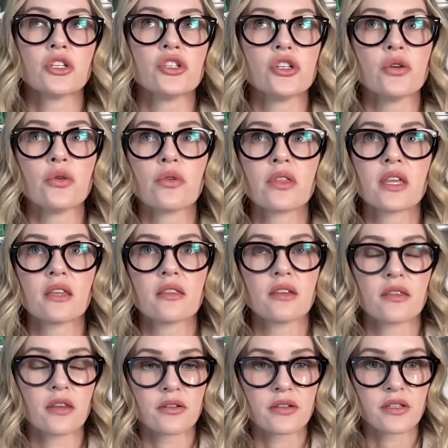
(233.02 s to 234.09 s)
Do you think
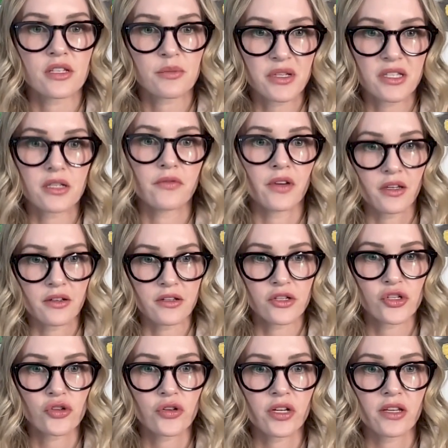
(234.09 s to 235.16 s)
that there's a specific
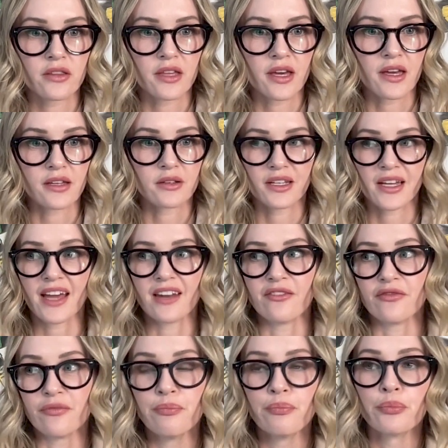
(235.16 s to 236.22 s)
industry that kind
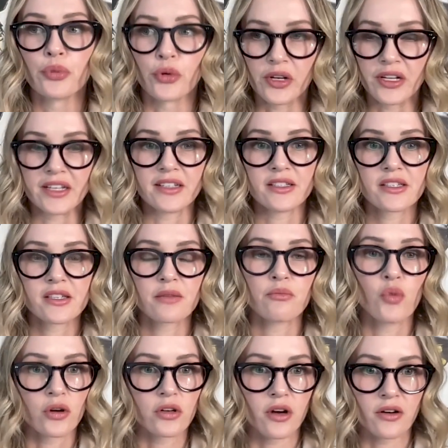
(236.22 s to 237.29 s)
of breeds
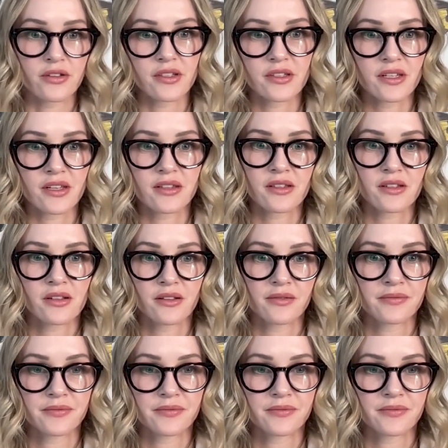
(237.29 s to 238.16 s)
more narcissist?